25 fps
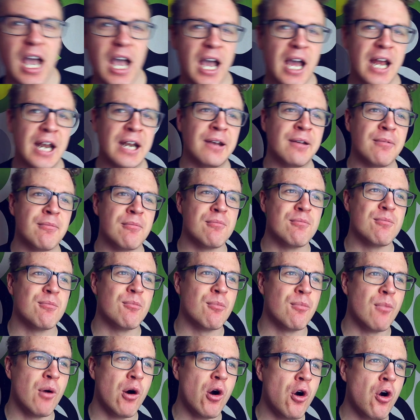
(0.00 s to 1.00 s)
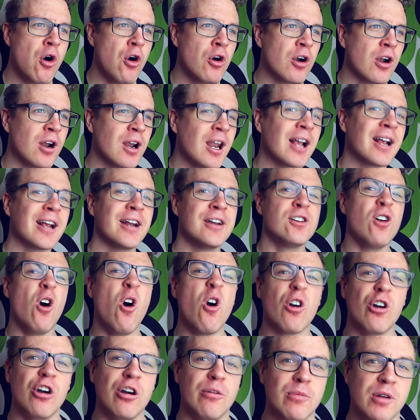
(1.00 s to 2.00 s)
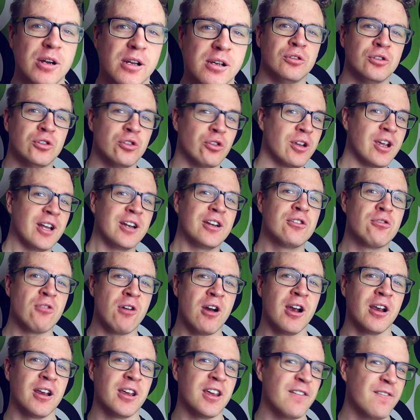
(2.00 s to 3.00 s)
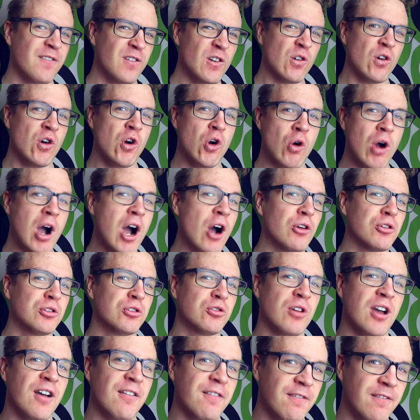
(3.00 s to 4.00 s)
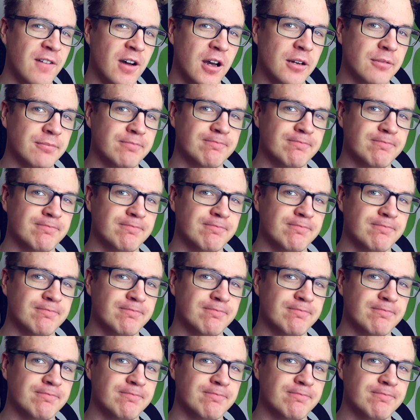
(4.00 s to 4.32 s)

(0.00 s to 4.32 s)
and more like a norm to get drunk if you go out to have fun.